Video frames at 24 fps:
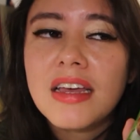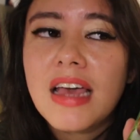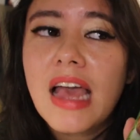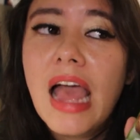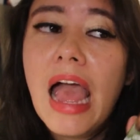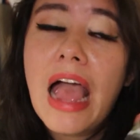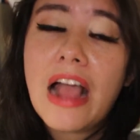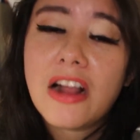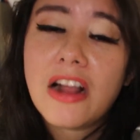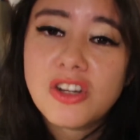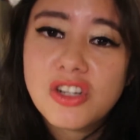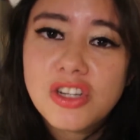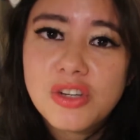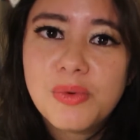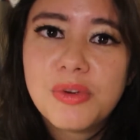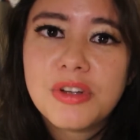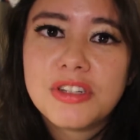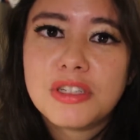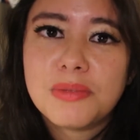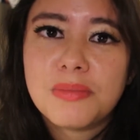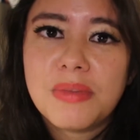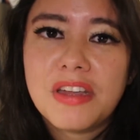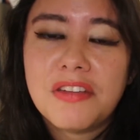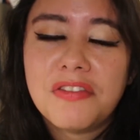Actually
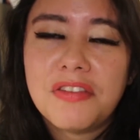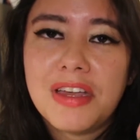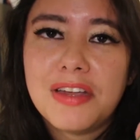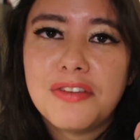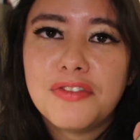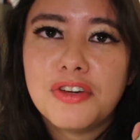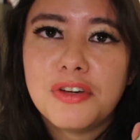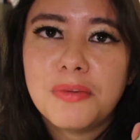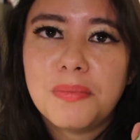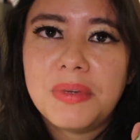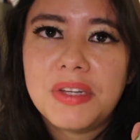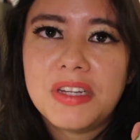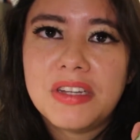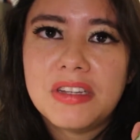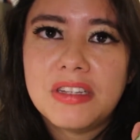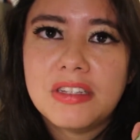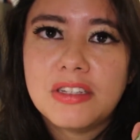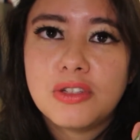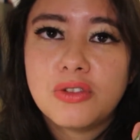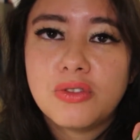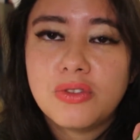works in my favor because